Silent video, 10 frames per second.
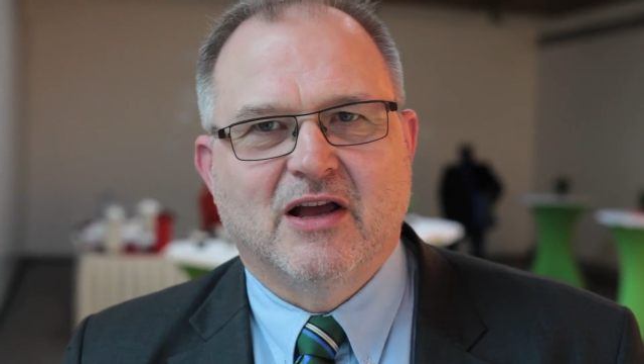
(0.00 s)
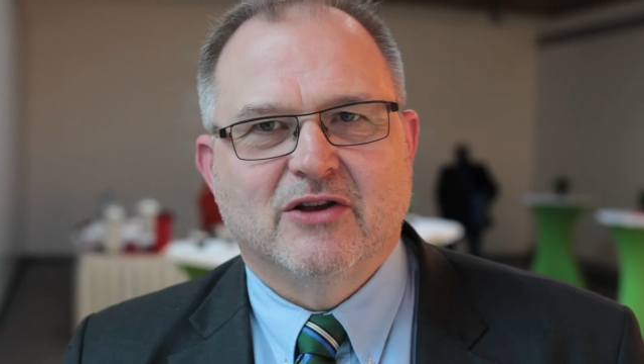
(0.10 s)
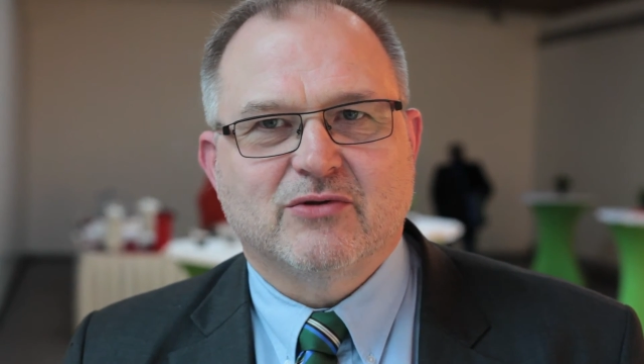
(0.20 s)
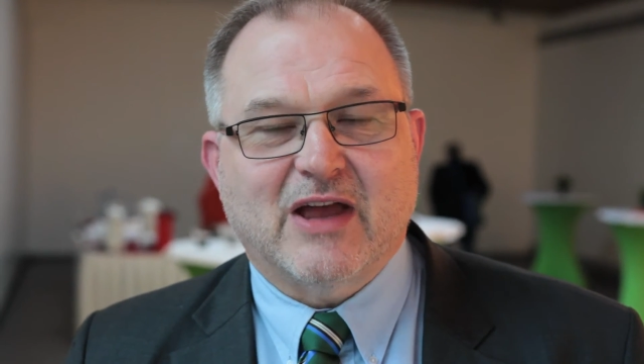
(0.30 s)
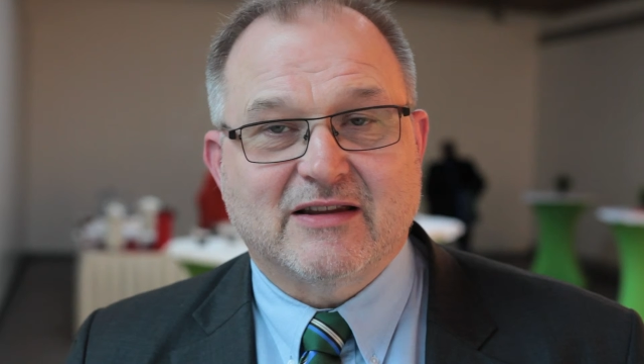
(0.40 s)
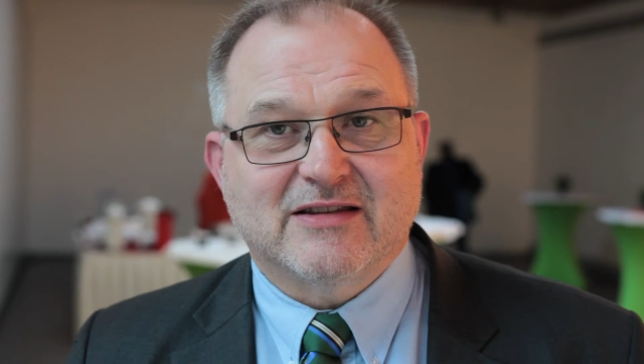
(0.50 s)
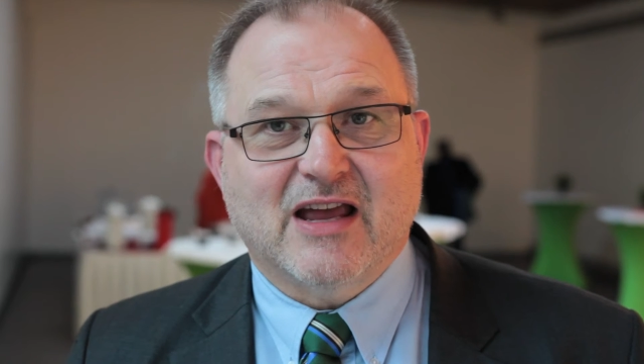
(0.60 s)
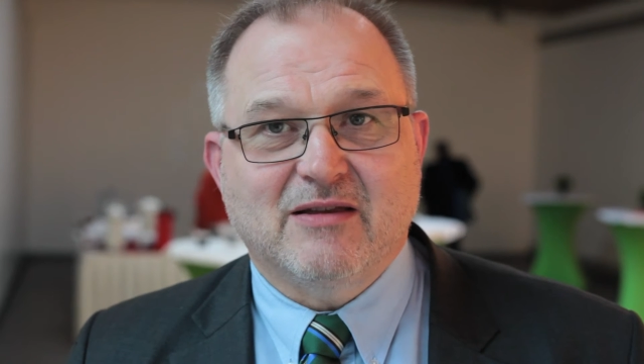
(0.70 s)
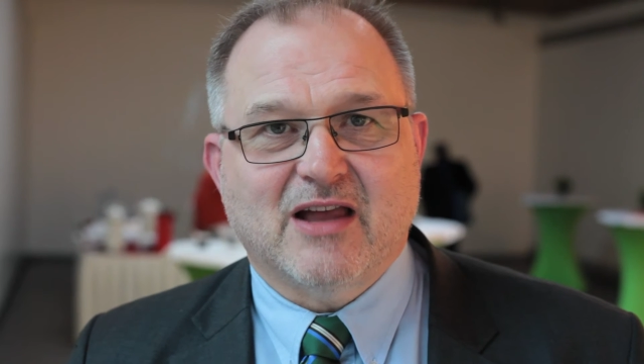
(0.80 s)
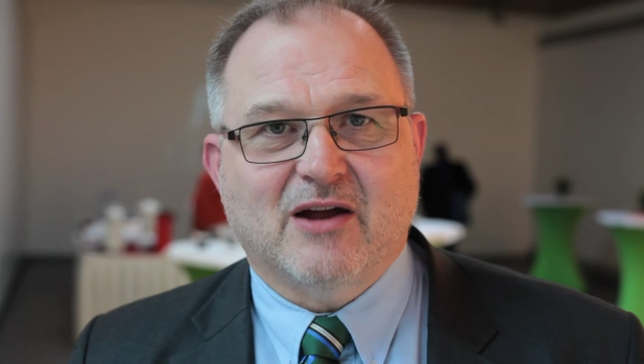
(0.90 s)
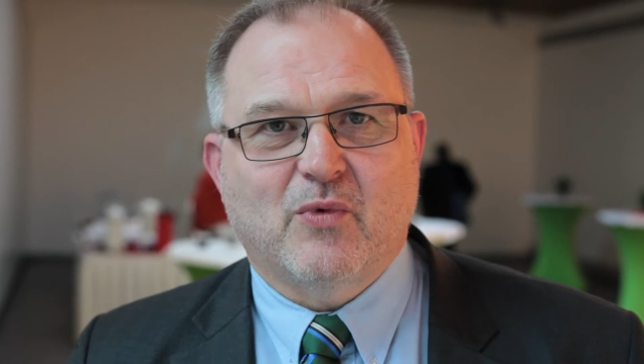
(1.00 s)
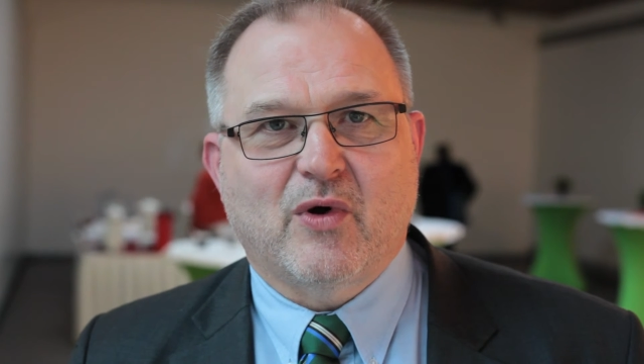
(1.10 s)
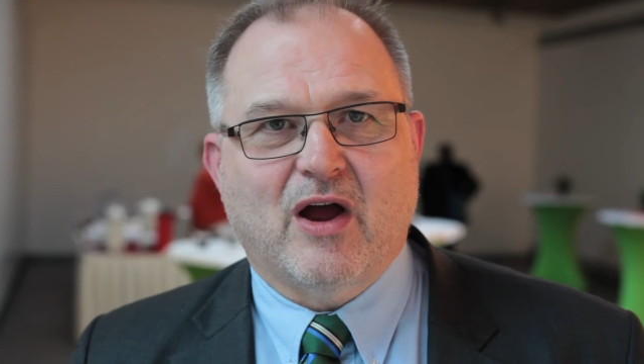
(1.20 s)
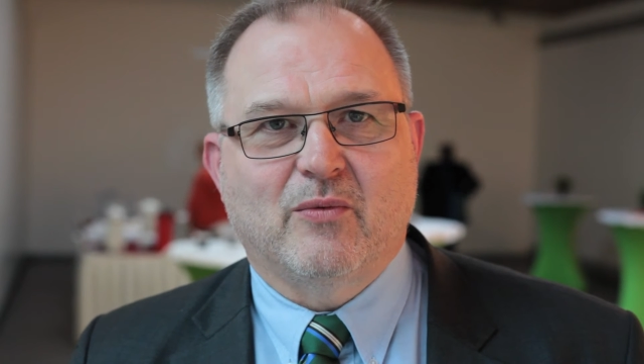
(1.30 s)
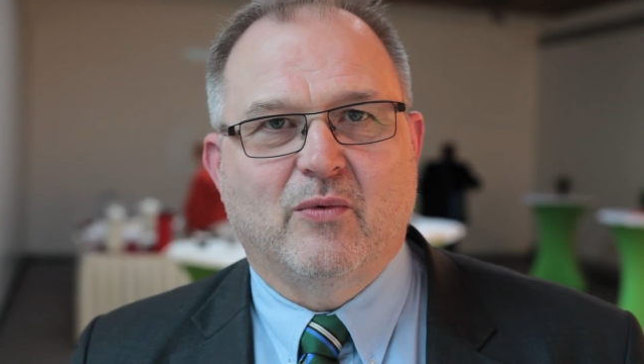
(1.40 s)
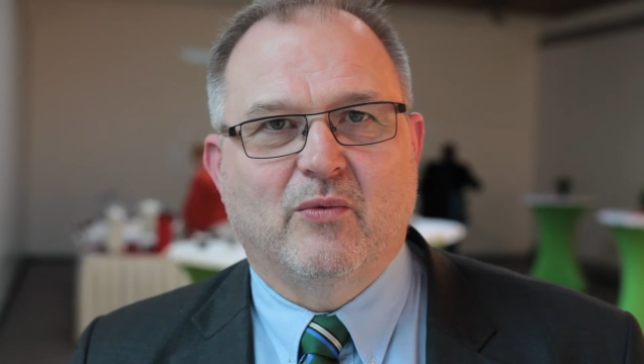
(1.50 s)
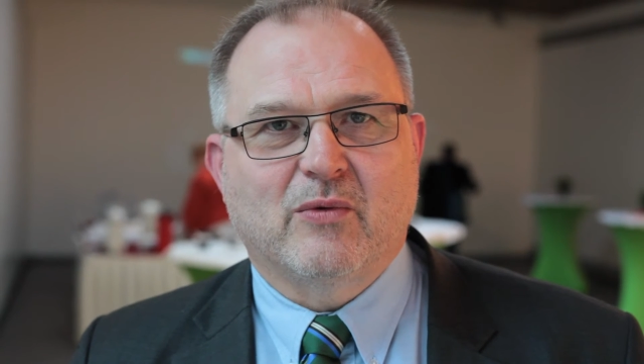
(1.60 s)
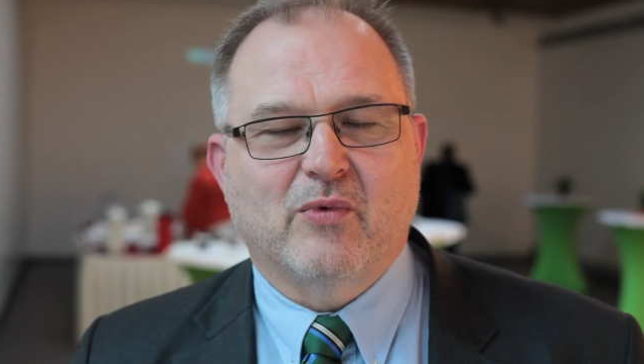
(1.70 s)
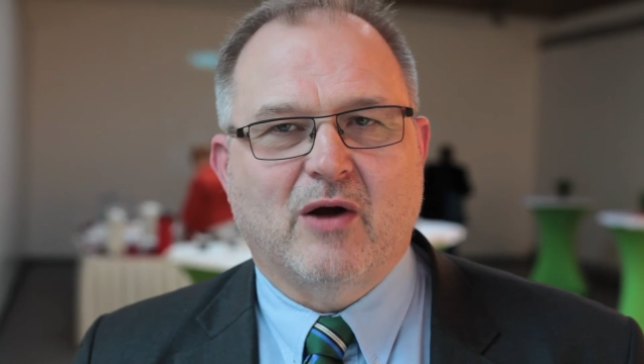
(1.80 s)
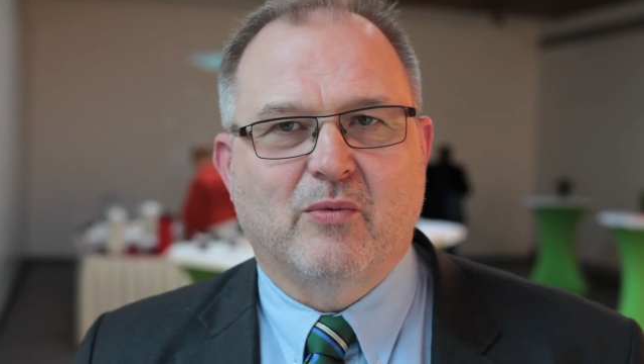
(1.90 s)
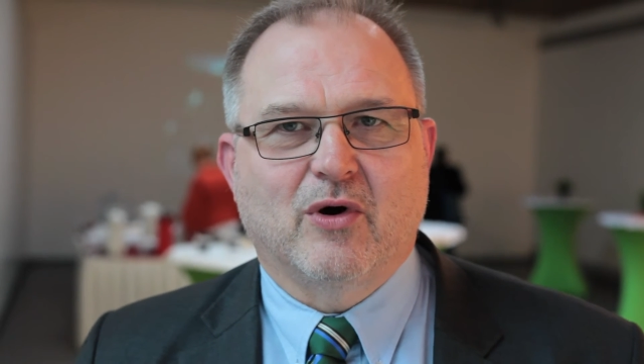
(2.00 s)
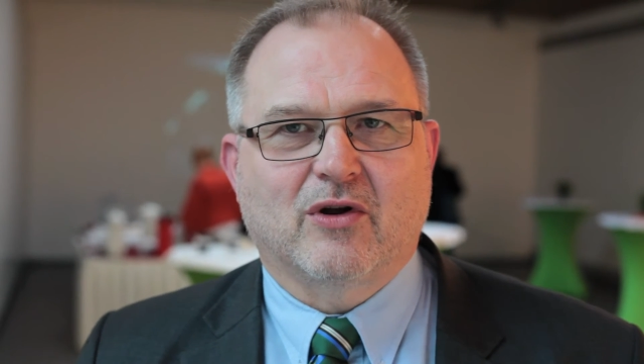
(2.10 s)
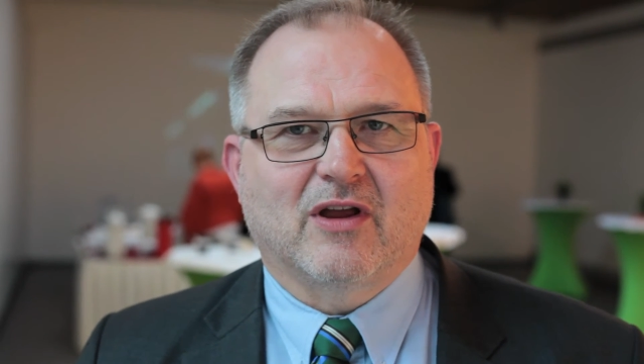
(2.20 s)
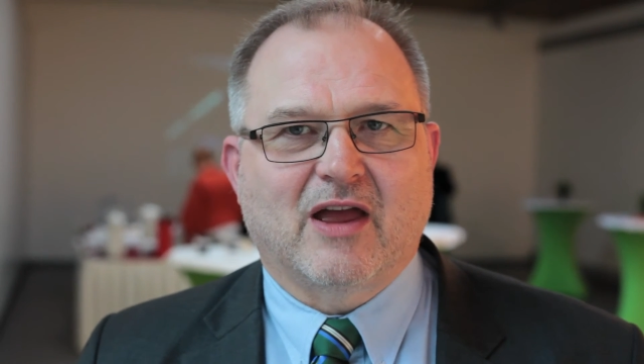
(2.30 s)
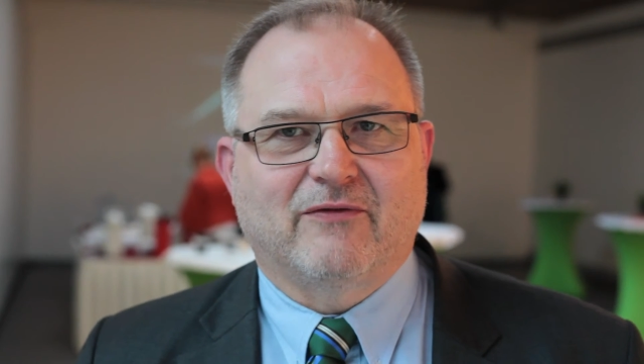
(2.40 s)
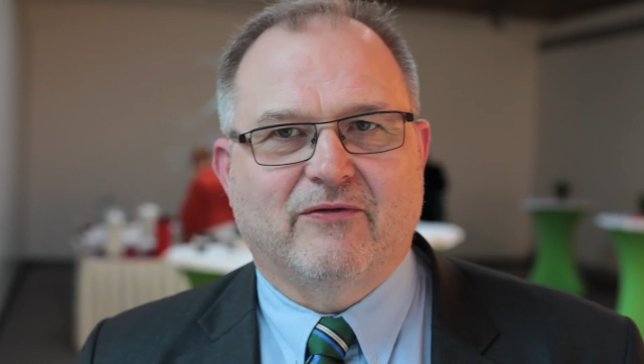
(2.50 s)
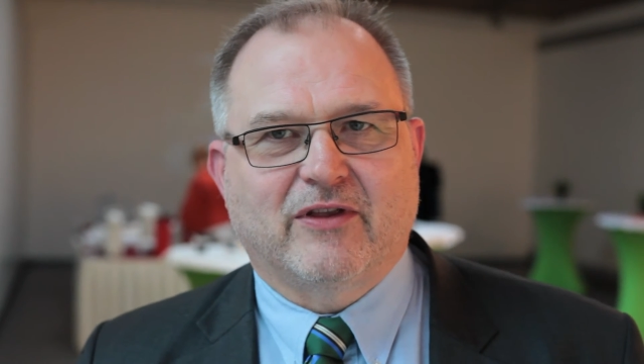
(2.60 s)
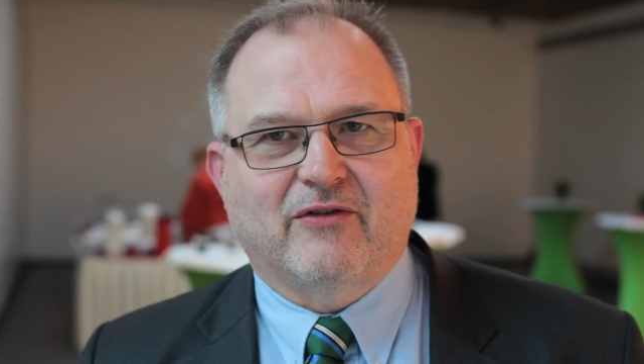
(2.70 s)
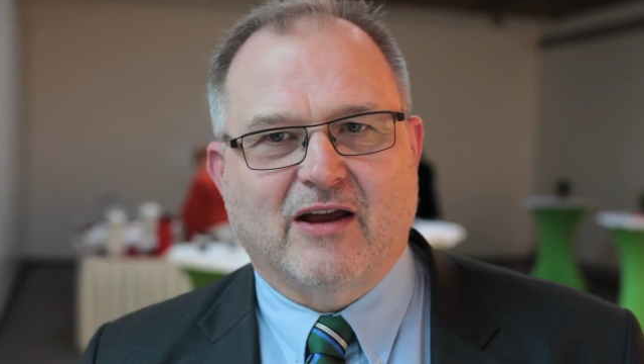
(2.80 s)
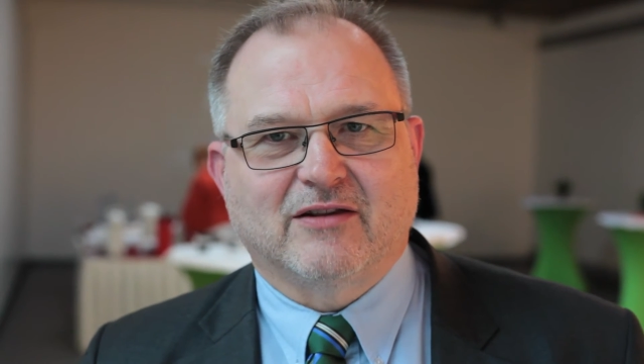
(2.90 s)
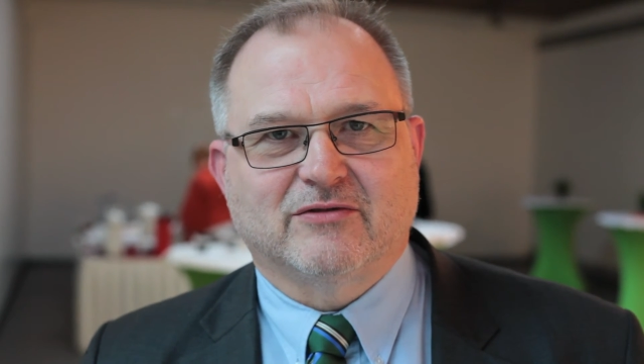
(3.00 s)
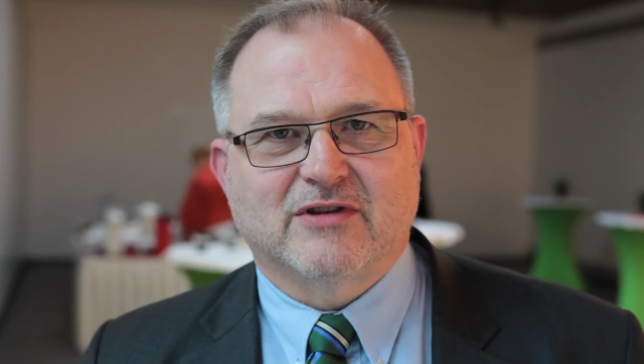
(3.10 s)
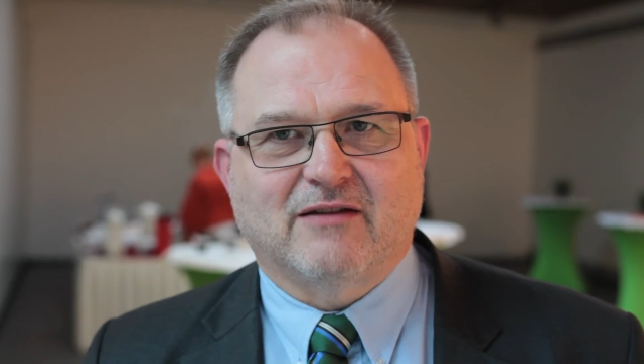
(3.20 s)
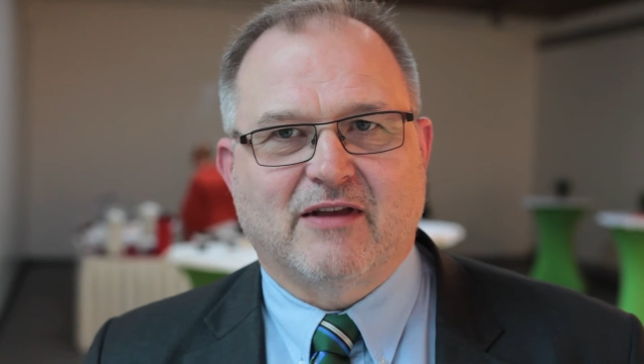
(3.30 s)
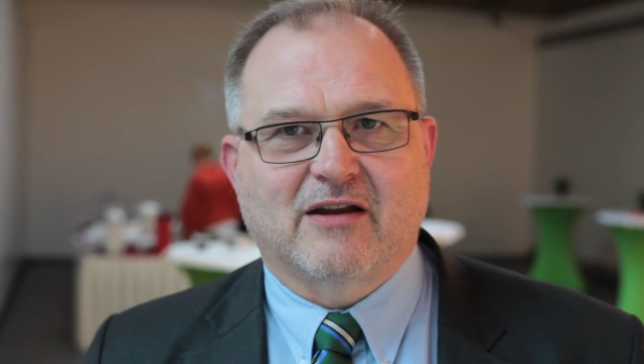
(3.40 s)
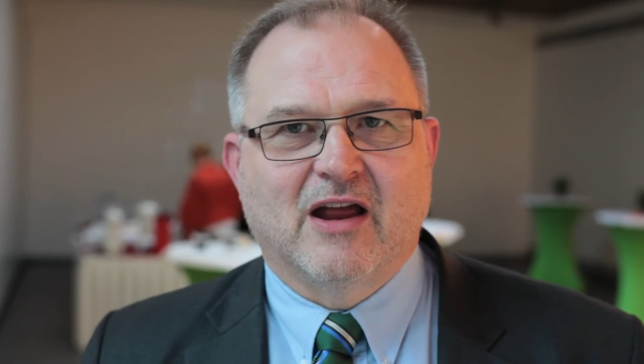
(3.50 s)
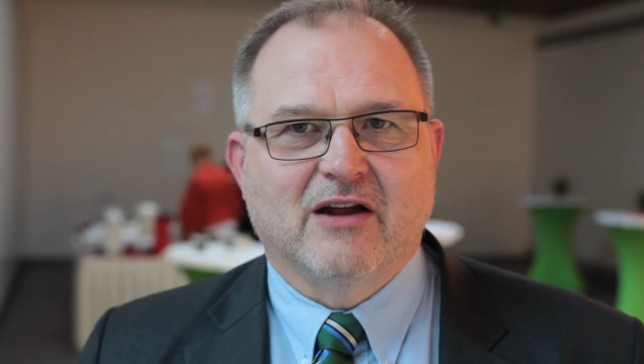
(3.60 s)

So at the same time, we are, when we are working and trying to say that